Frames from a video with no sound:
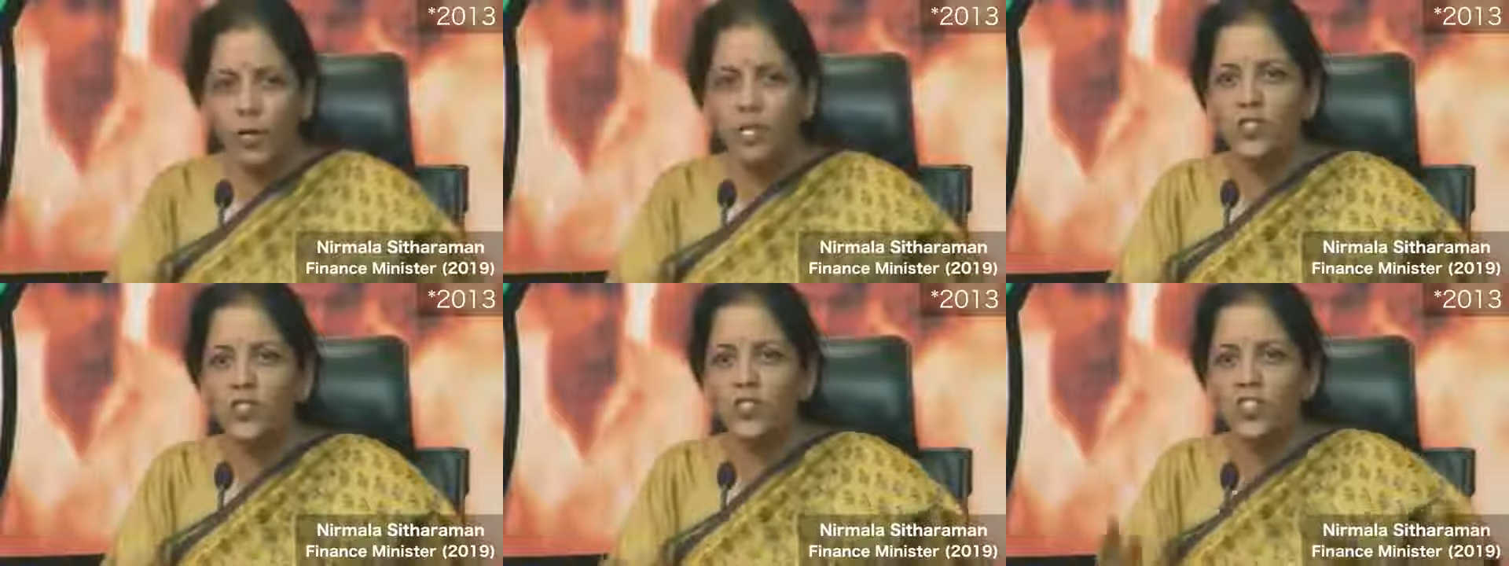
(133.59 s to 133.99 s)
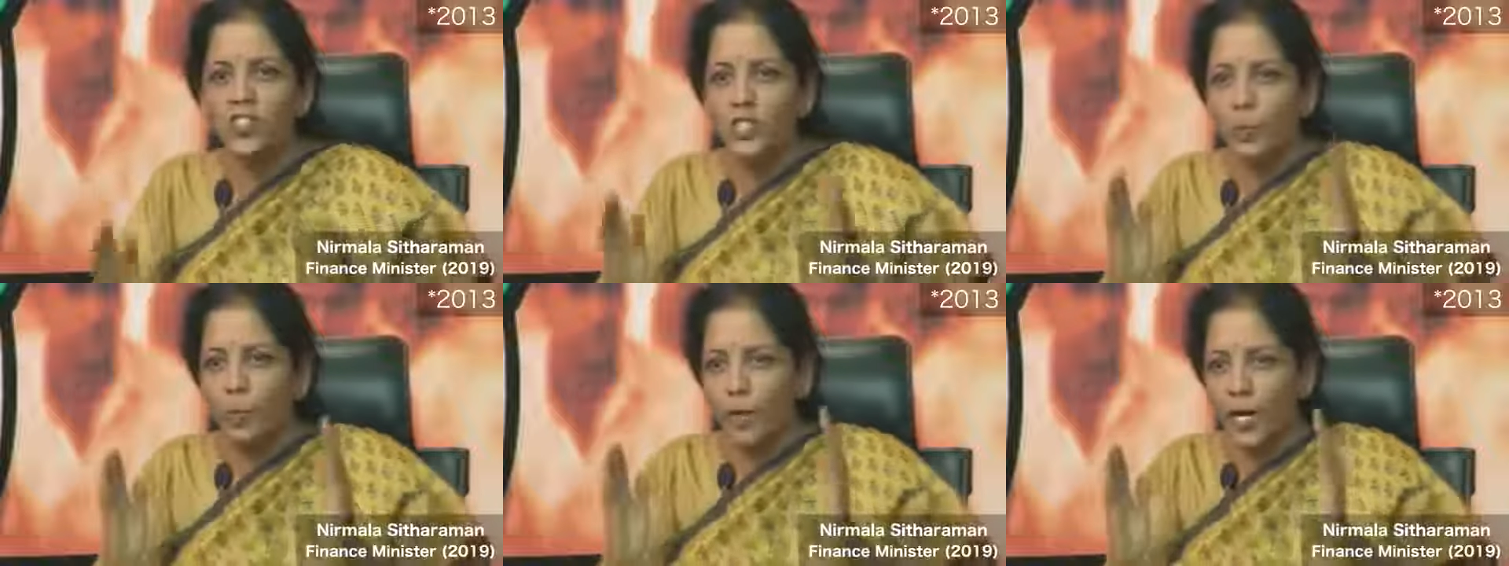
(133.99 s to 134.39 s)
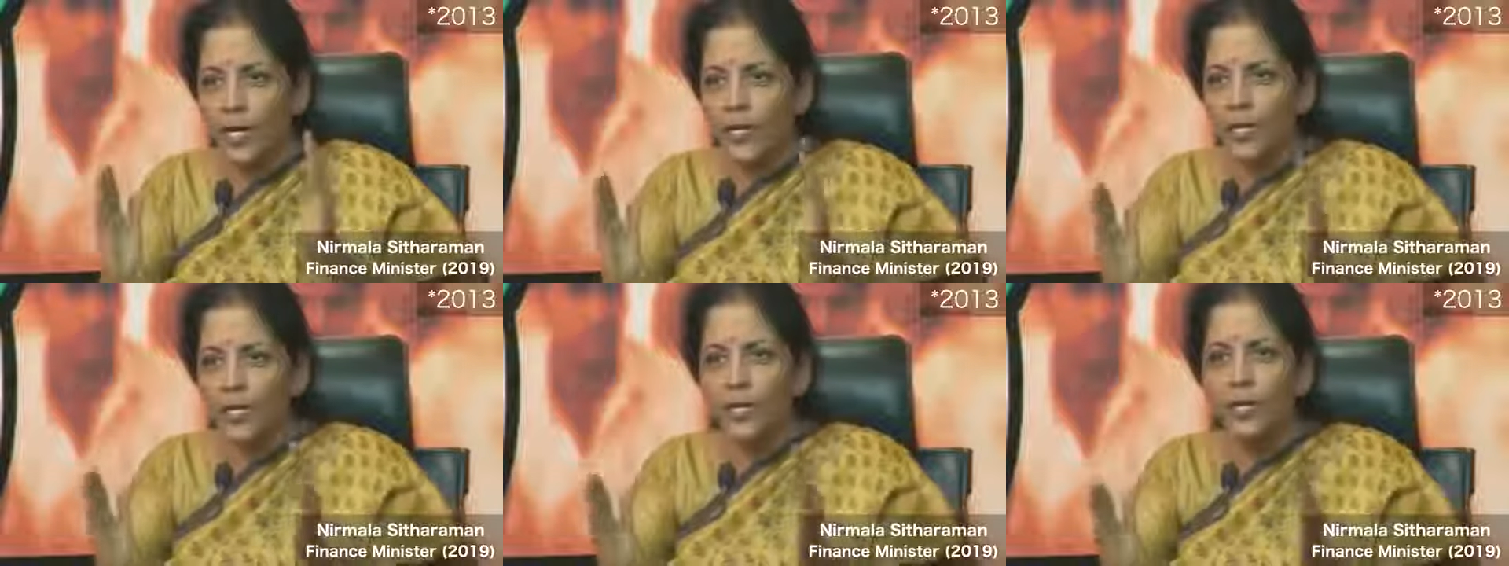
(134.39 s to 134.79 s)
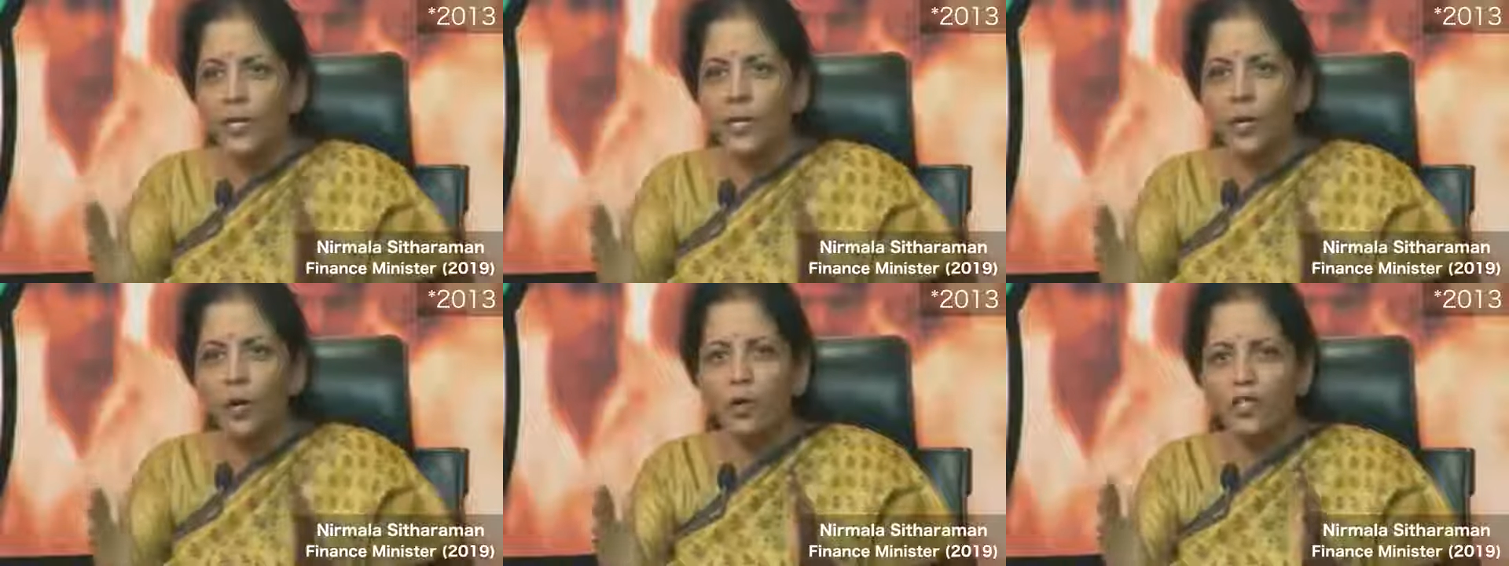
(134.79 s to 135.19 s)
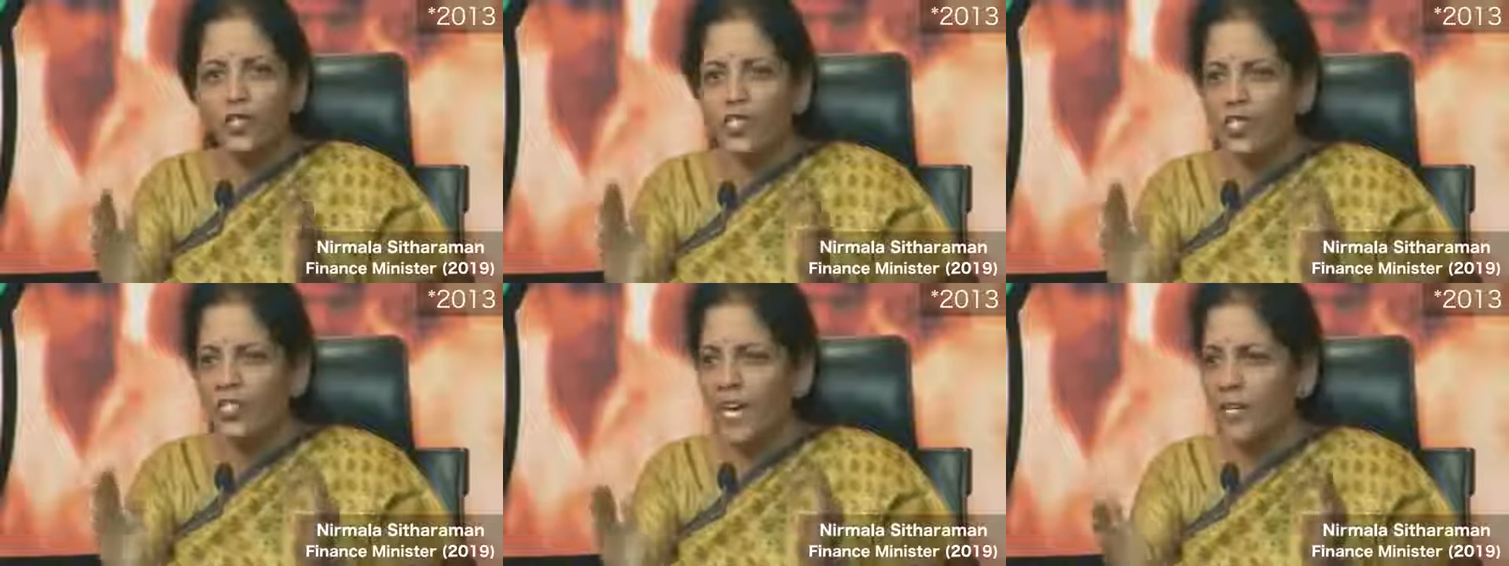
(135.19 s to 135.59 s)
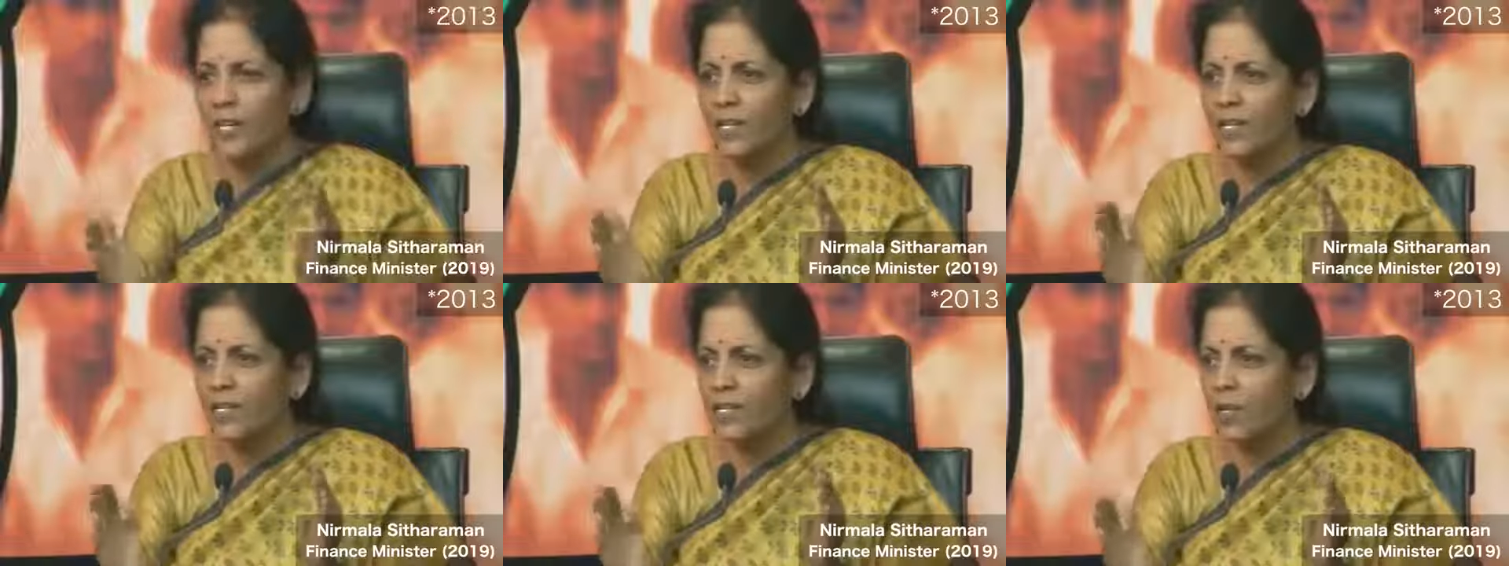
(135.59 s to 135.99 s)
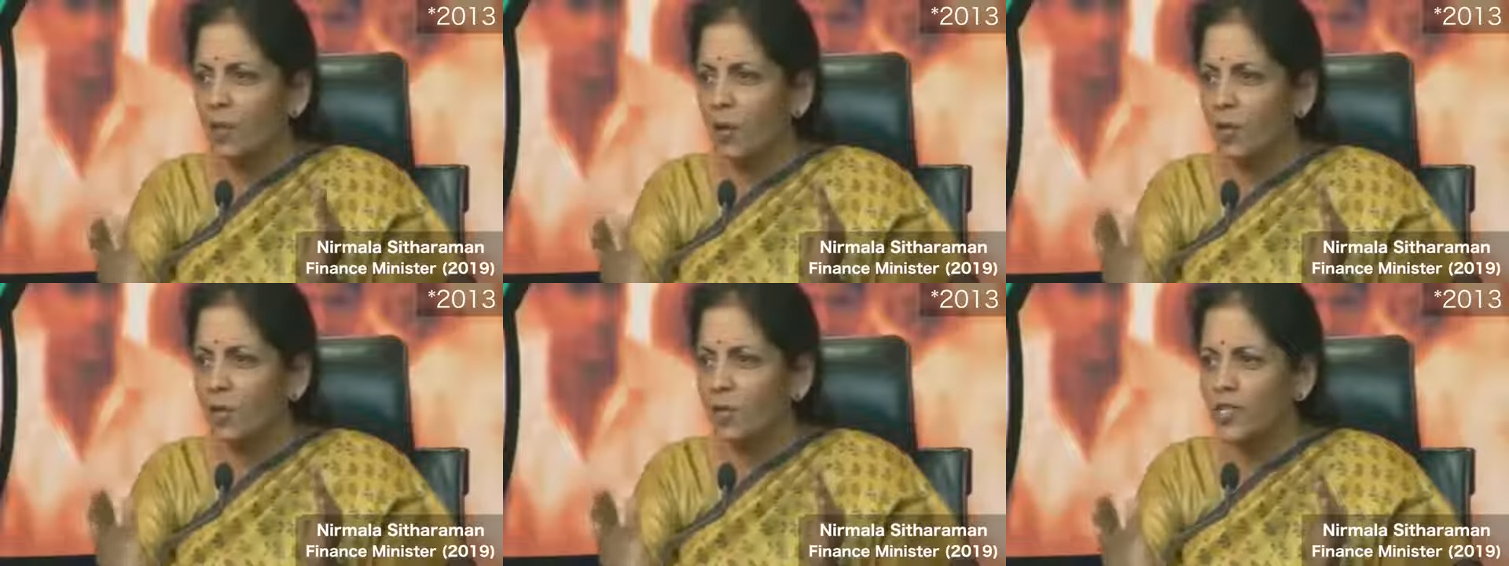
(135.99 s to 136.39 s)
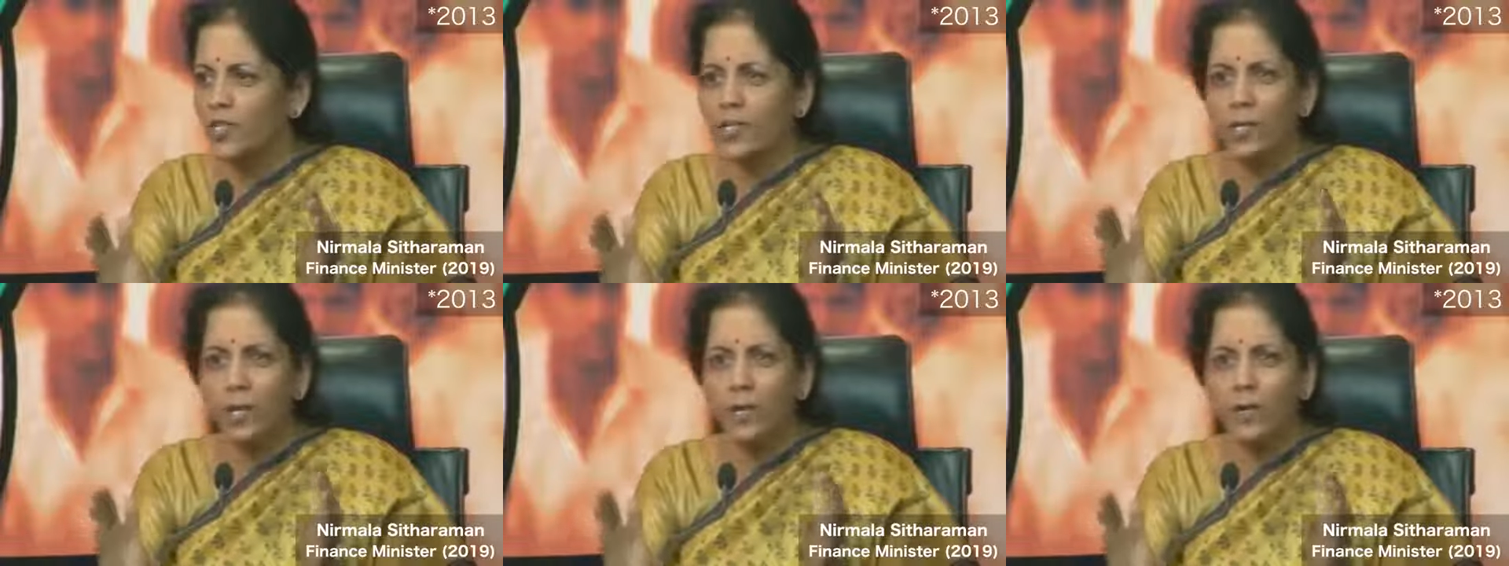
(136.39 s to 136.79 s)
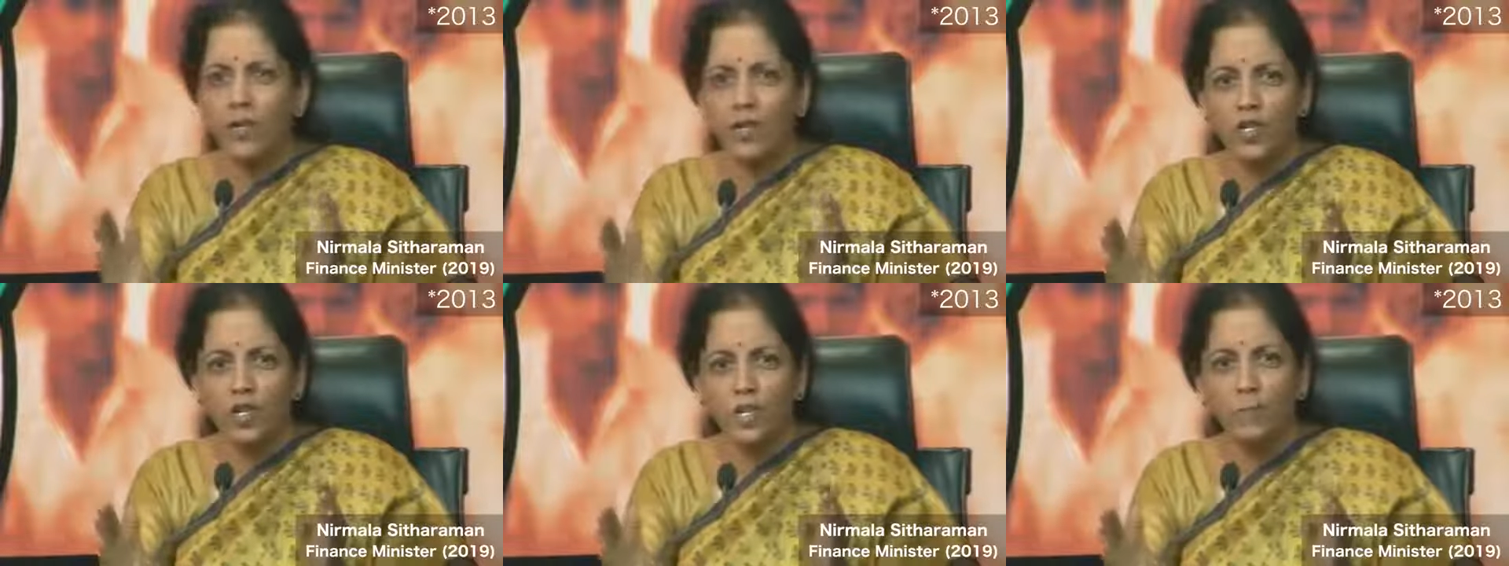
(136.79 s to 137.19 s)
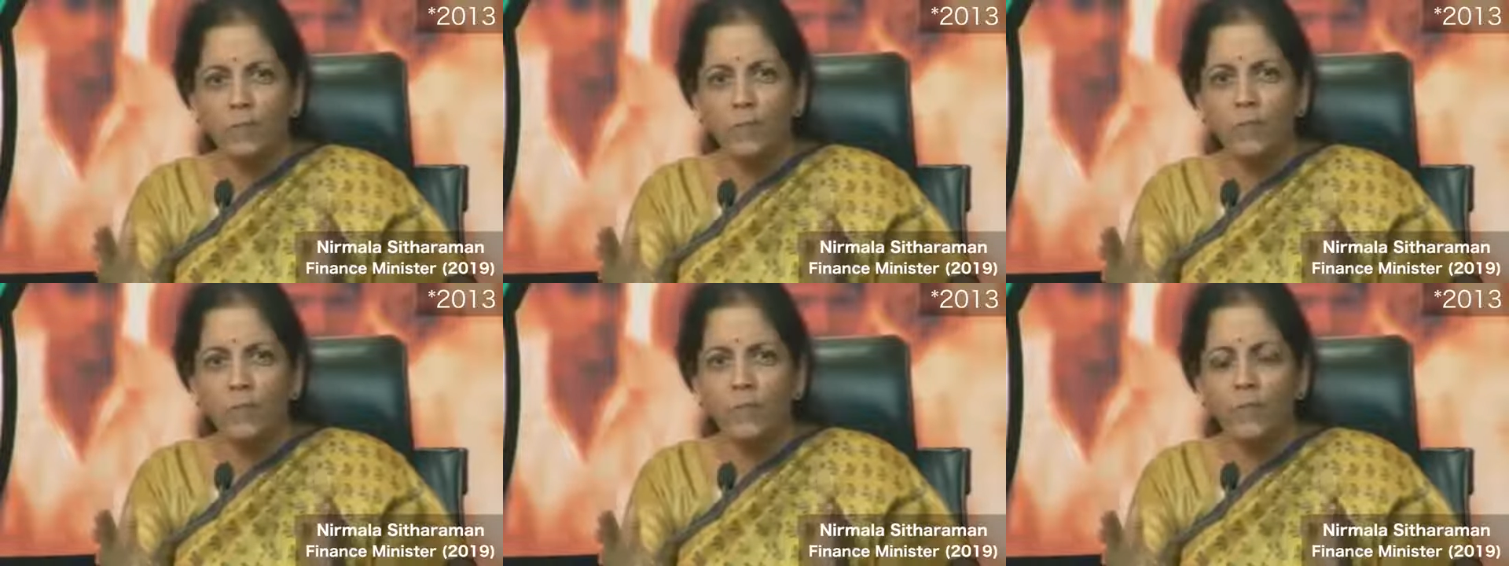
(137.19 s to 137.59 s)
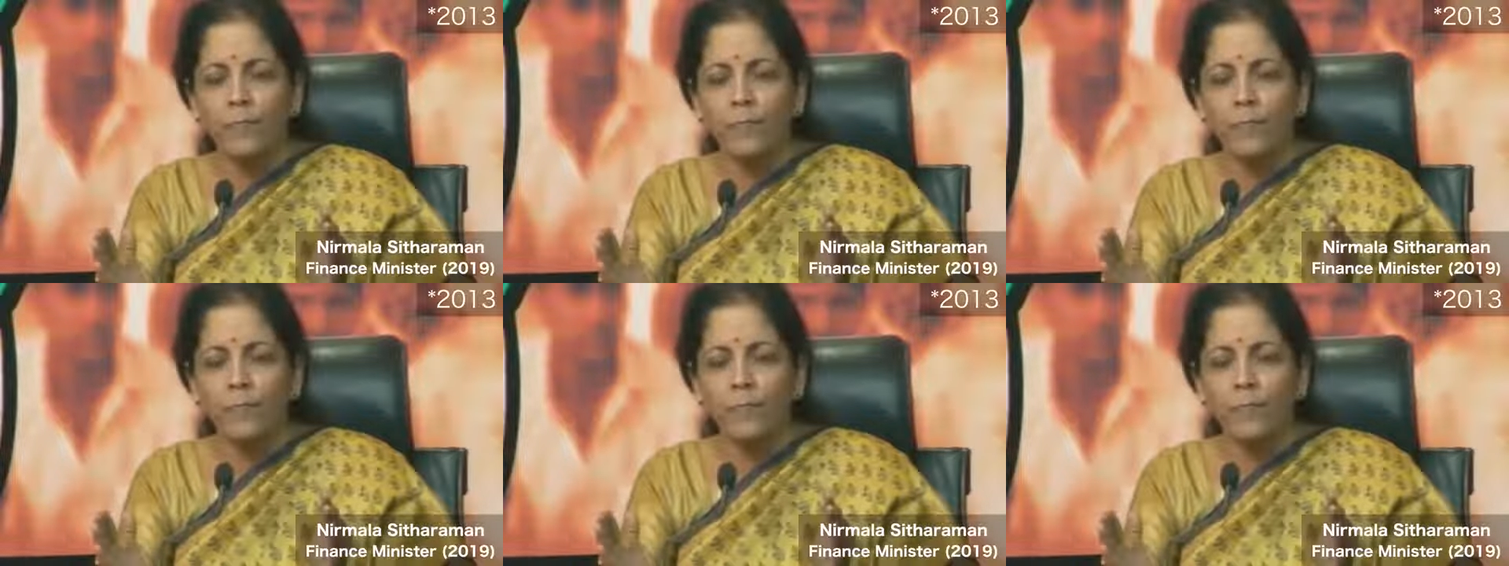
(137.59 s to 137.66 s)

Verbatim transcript: Is this democratic India or Stalinist Congress regime?